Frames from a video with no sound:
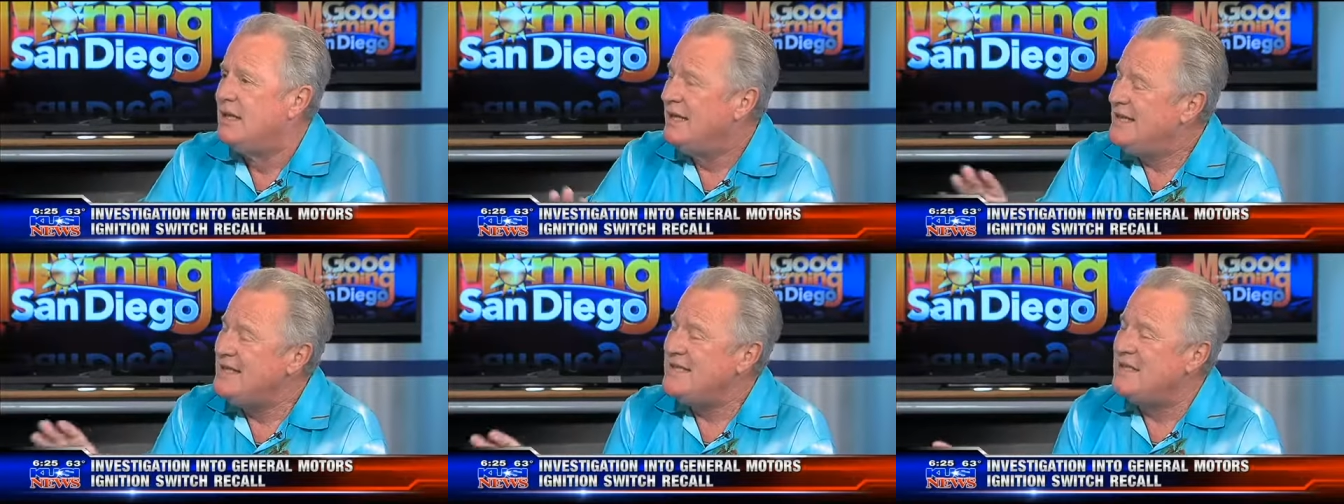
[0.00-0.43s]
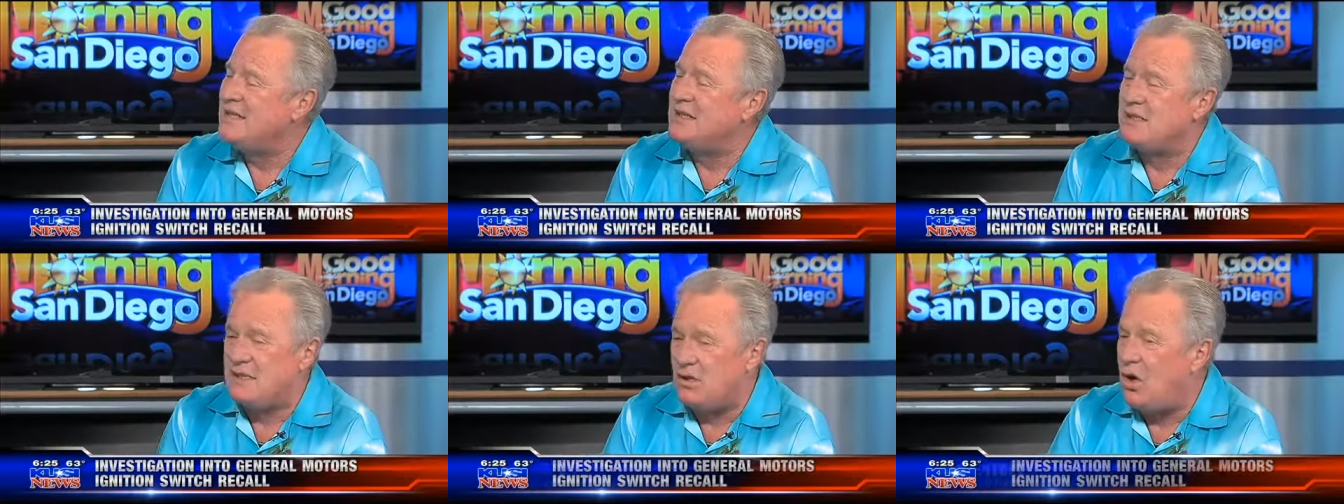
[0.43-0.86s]
It
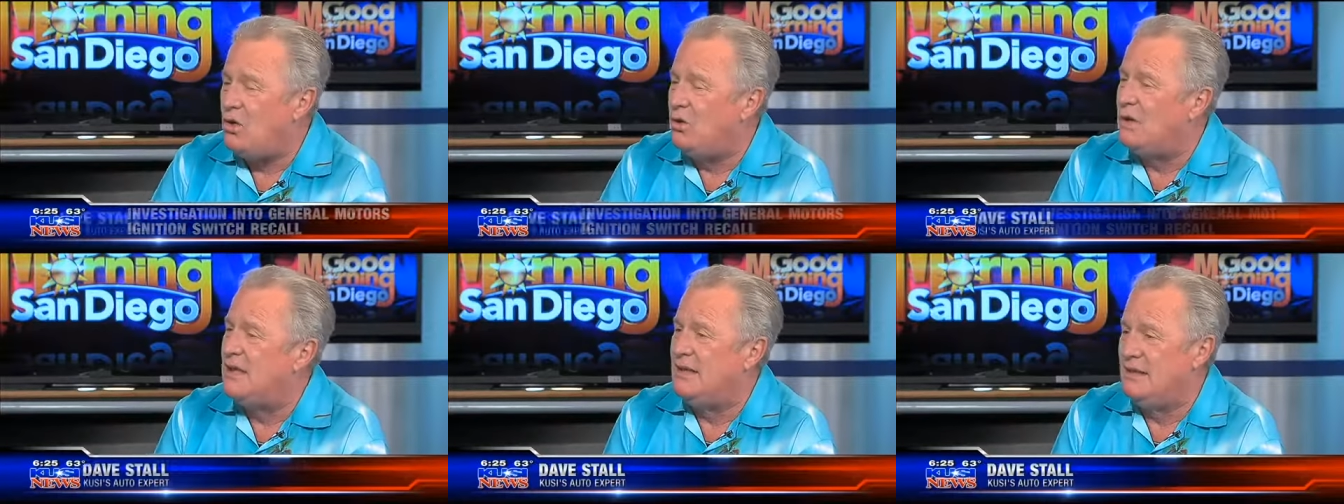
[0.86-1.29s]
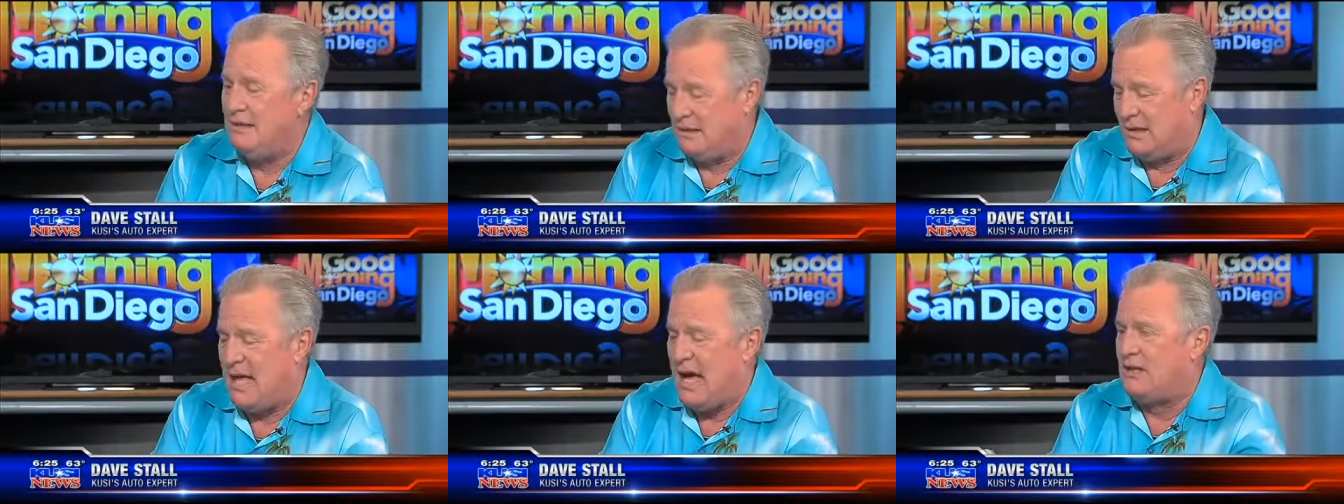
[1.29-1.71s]
doesn't totally well,
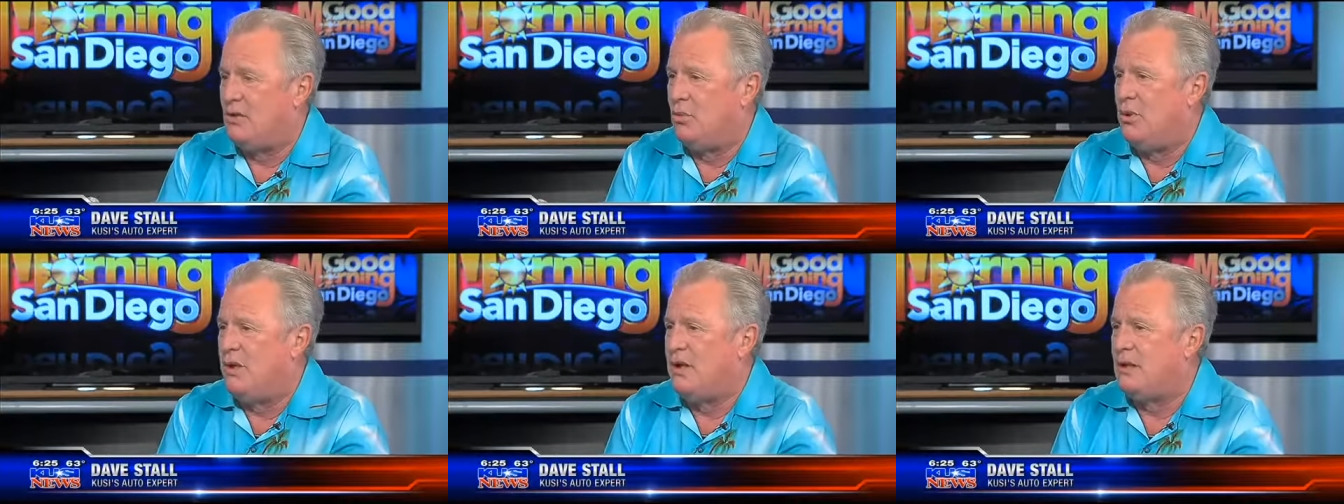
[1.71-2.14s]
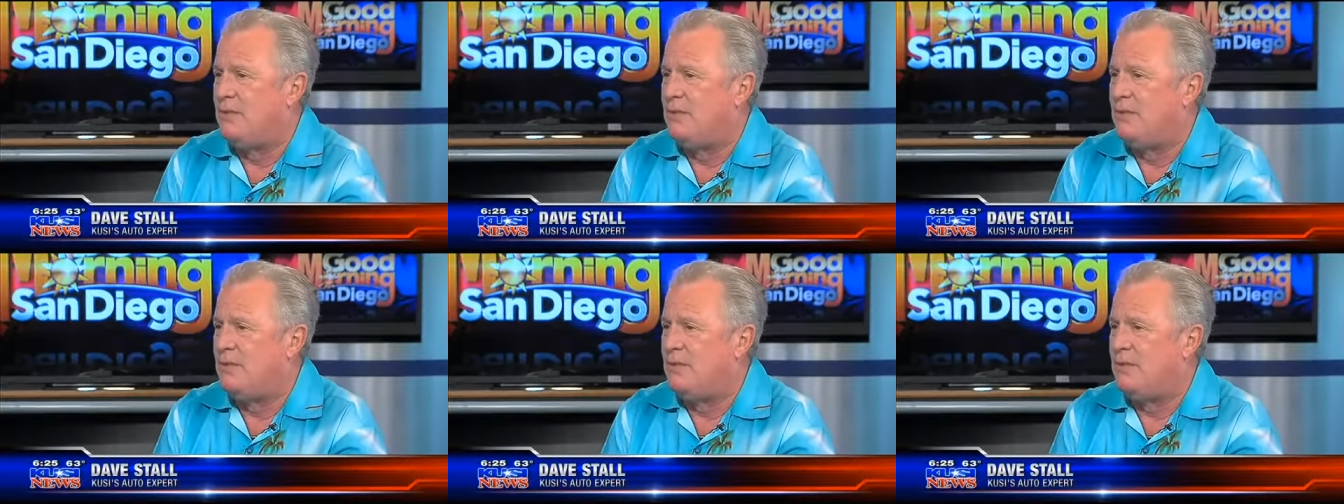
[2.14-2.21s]
if you're going